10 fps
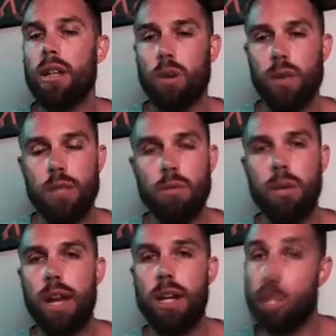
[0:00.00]
So that's when
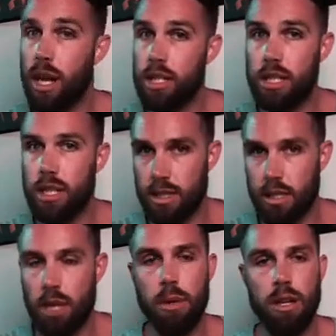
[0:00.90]
we kind of change things
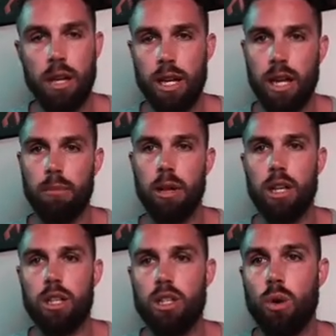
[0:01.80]
up, and again, I'm
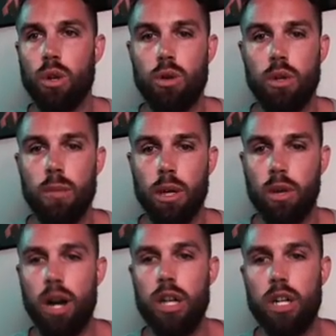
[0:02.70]
going to show you the
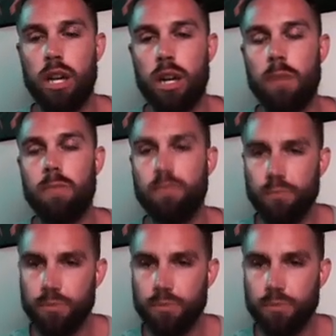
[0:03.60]
progression here,